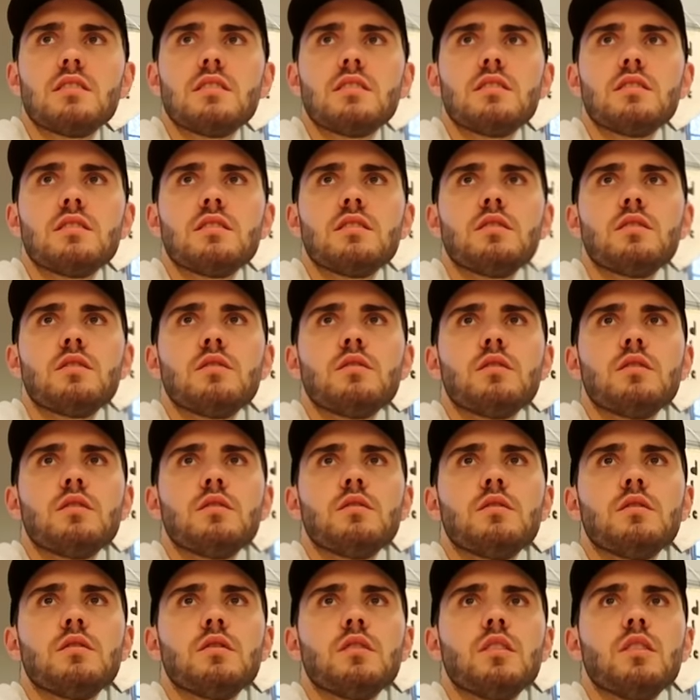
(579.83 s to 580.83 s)
Oh,
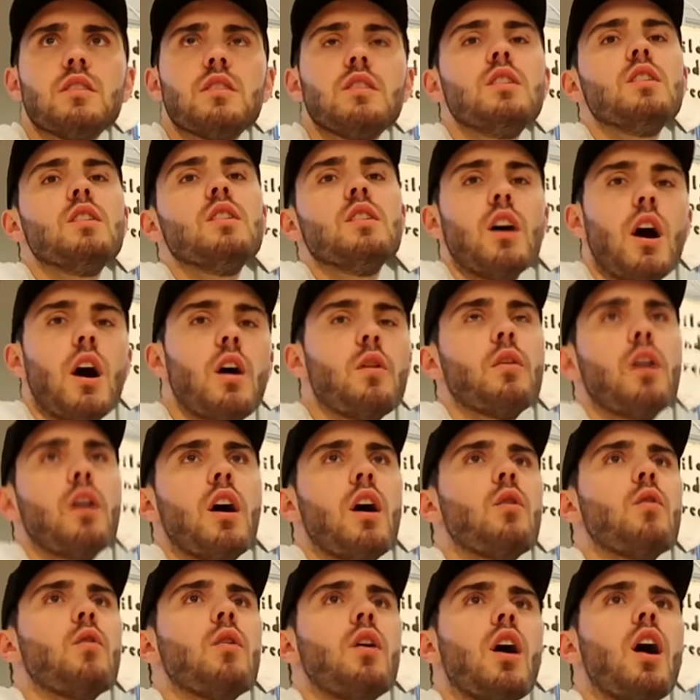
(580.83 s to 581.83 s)
oh, oh. Oh,
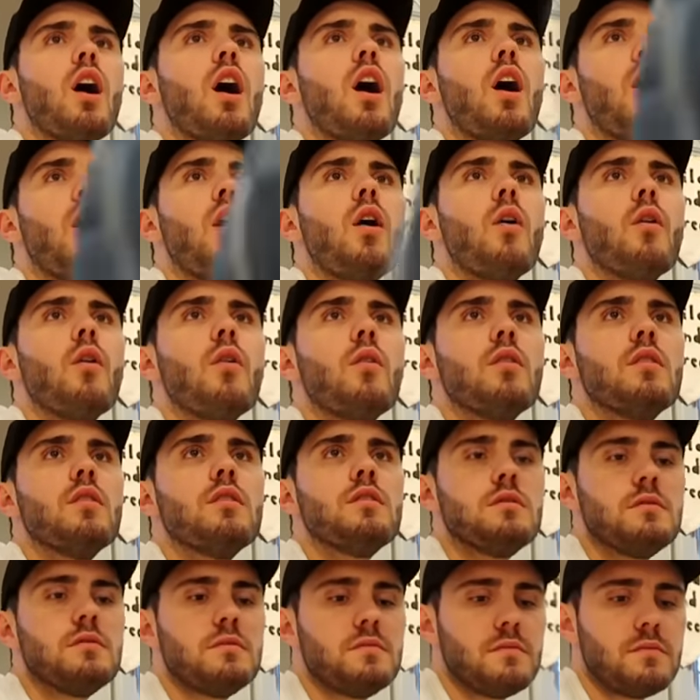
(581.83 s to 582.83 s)
oh,
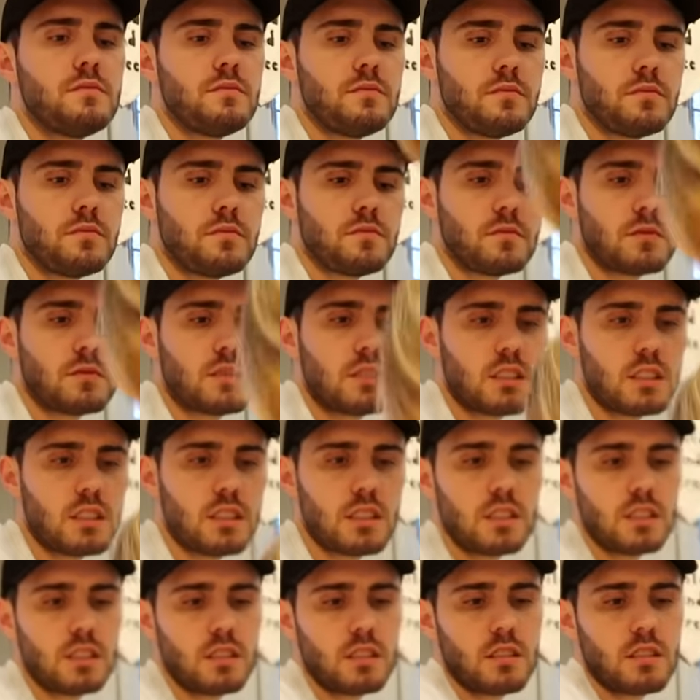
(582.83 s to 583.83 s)
oh.
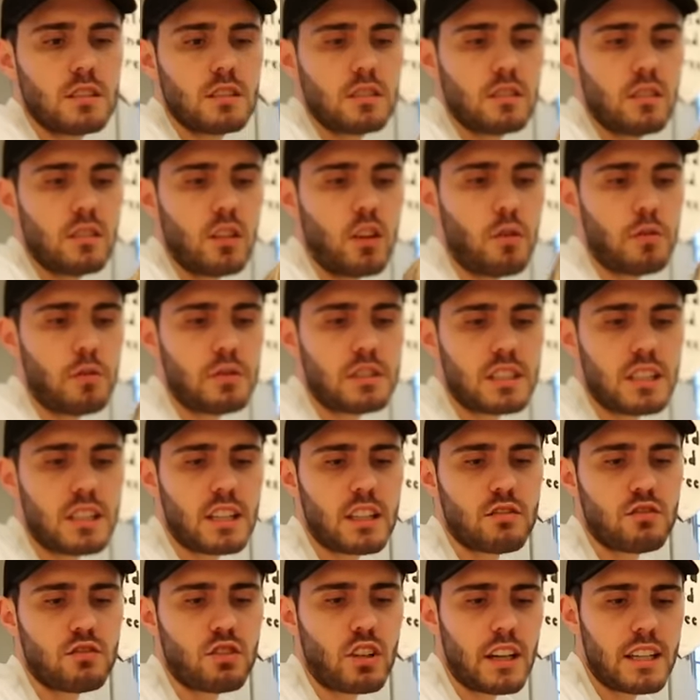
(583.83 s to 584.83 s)
Oh, is he going
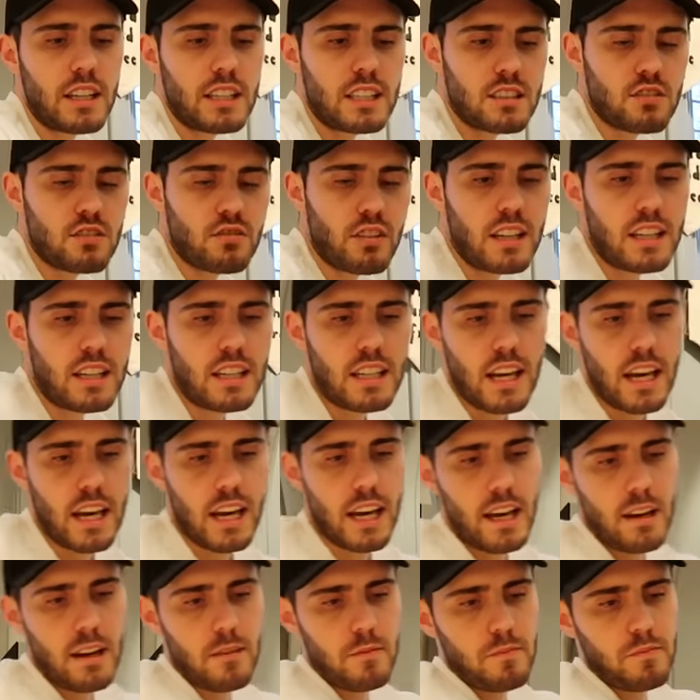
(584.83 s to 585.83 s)
to ride his
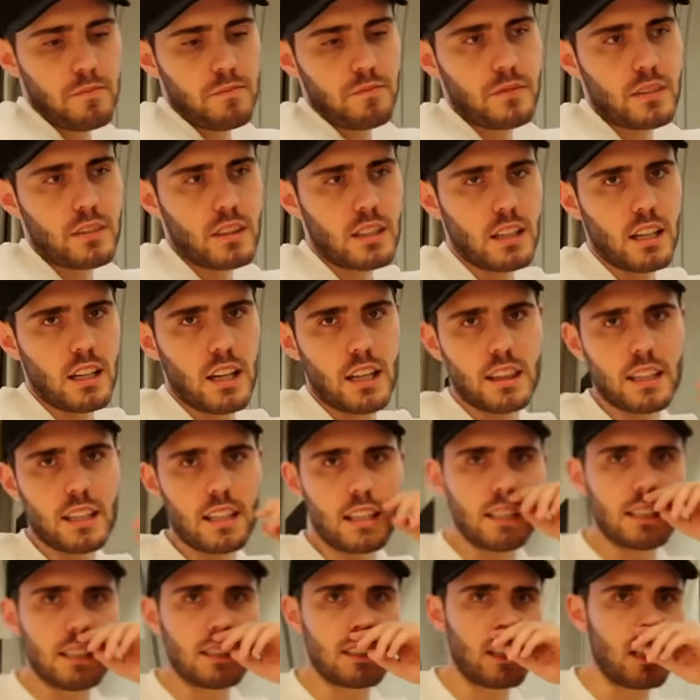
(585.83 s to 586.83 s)
reindeer? I think
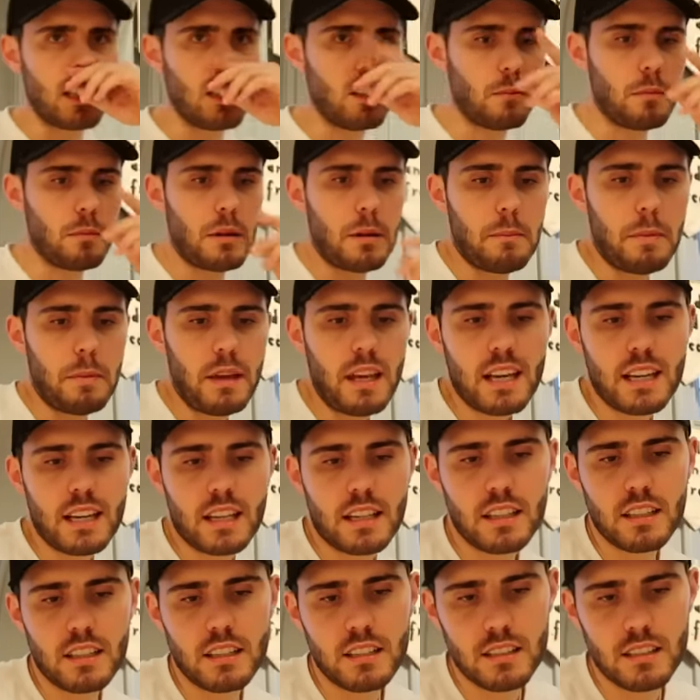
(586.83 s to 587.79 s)
he's a little bit big.